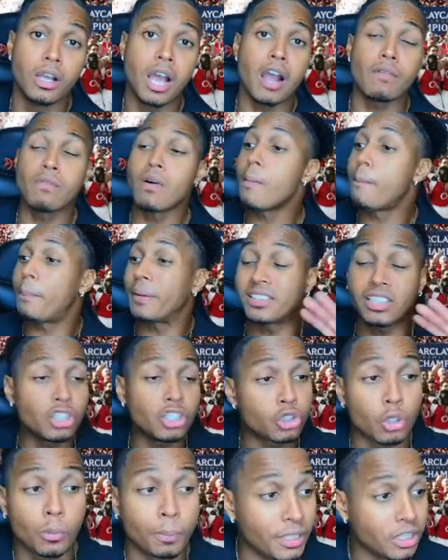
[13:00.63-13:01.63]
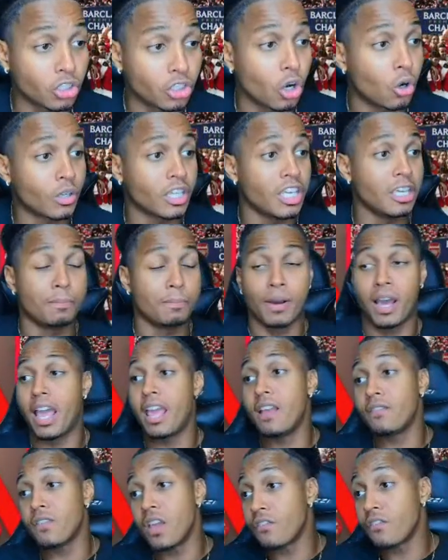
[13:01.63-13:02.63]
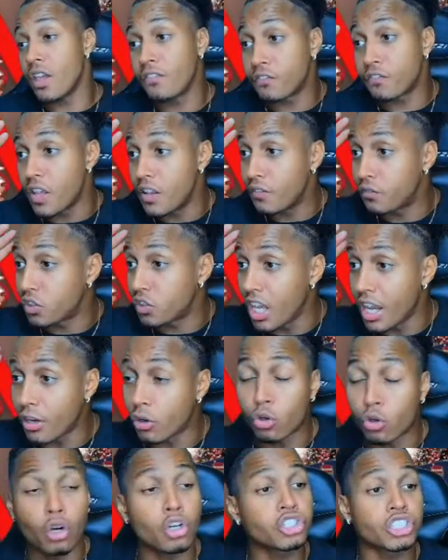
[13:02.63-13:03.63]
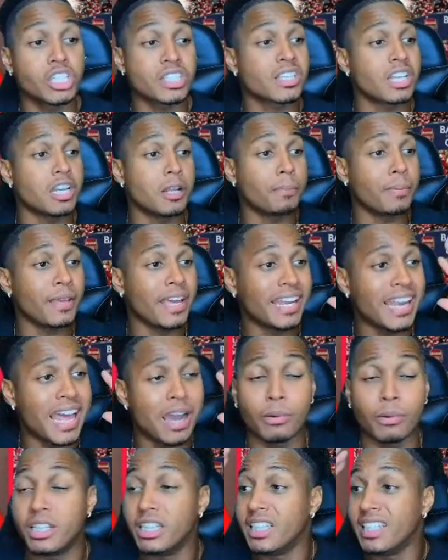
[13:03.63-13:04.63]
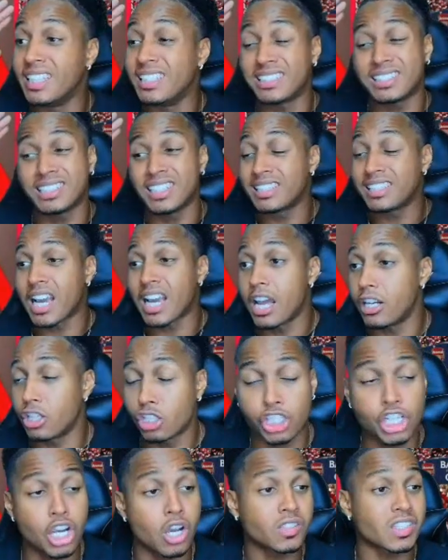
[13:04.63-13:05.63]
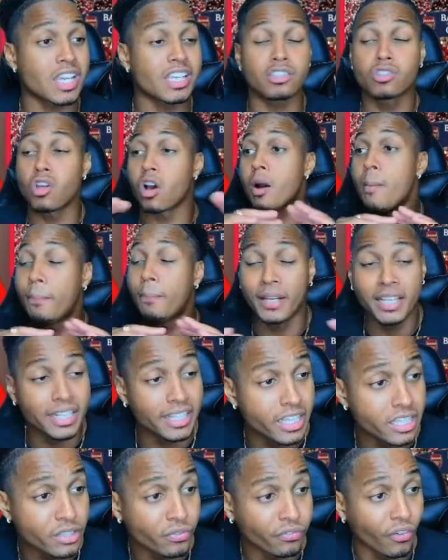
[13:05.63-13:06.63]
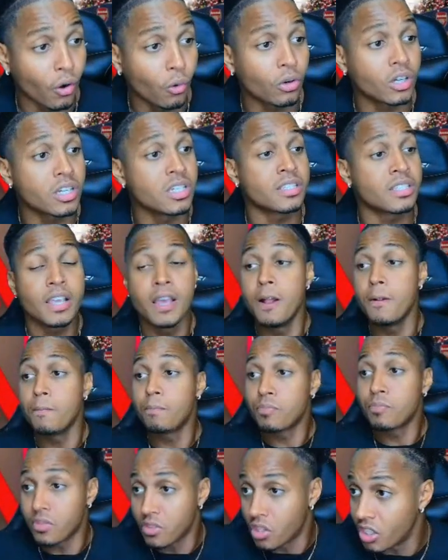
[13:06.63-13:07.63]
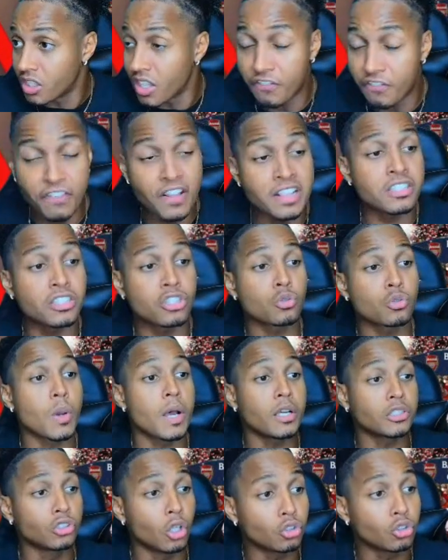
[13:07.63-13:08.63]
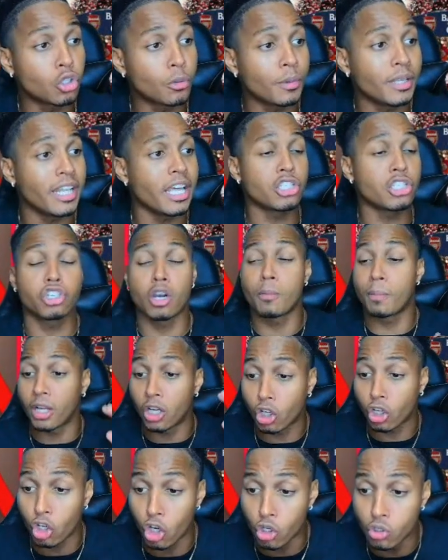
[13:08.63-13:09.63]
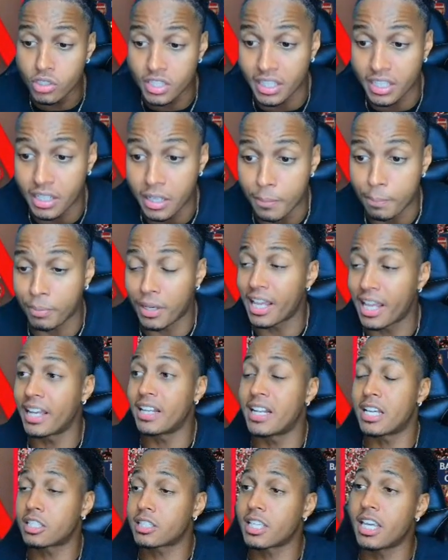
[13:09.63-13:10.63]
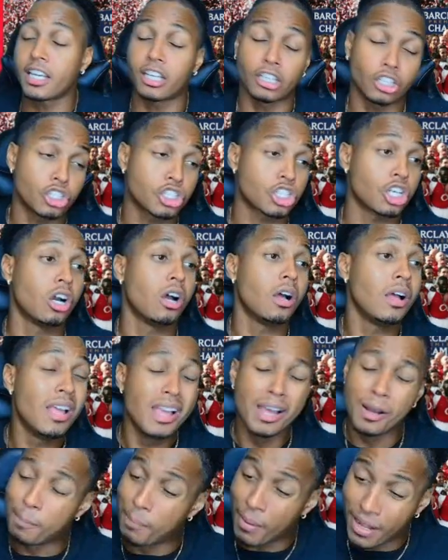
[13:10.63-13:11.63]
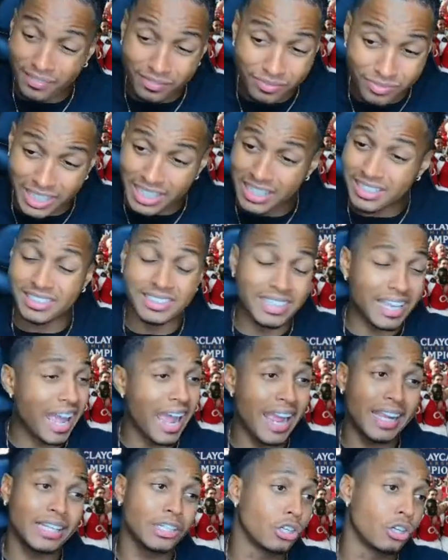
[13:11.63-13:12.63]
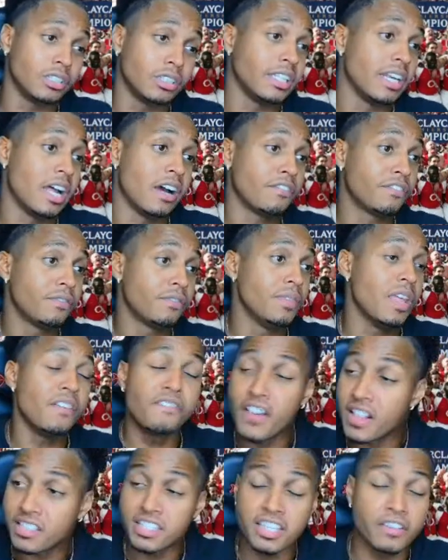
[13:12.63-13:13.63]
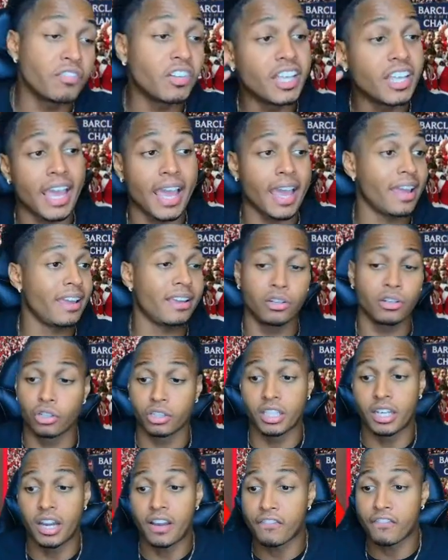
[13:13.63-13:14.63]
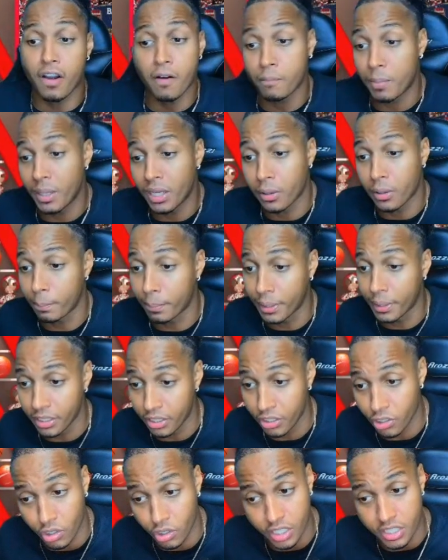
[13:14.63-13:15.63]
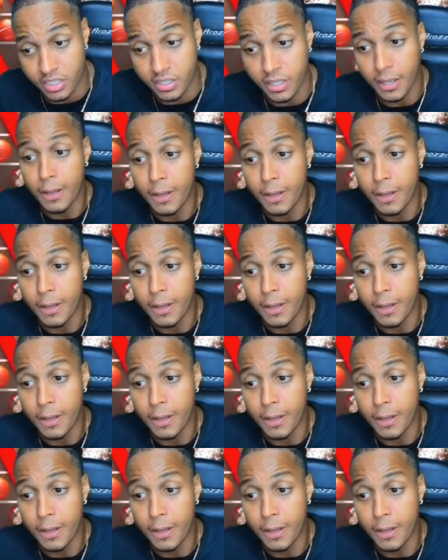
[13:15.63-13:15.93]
I'd rather Patricio be the goalkeeper. If, if, if Diogo Costa is going to be allowing these these kind of shots, it's not completely his fault because the defense as well is not doing their job in closing the player that's taking the shot. But this ain't good enough. Defensively, it ain't good enough. I'll be completely honest.